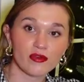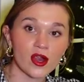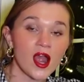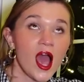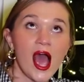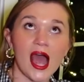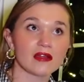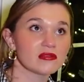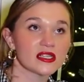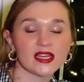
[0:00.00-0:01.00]
for. I
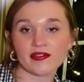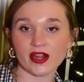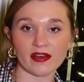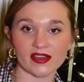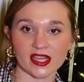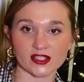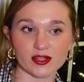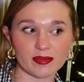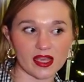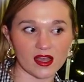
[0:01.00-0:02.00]
really never have an
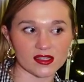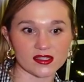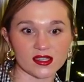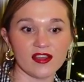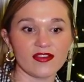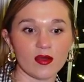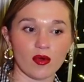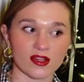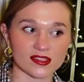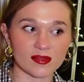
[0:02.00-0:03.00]
answer because if I
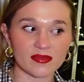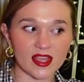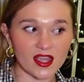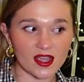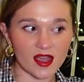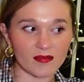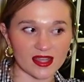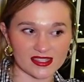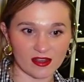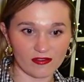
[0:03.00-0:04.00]
want something
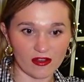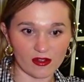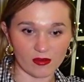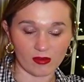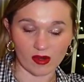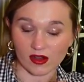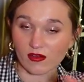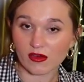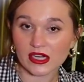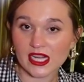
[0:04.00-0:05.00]
myself, I'll work
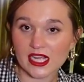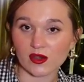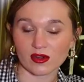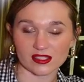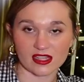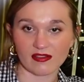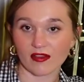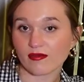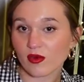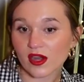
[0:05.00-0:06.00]
for it or save
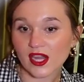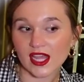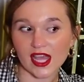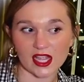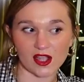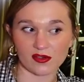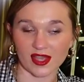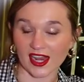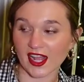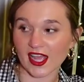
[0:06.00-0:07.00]
up for it and go
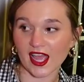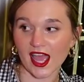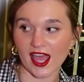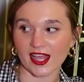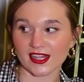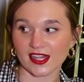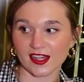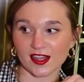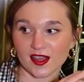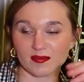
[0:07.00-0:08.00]
get it.
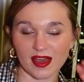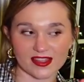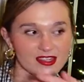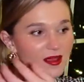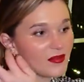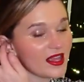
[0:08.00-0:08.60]
And by the time,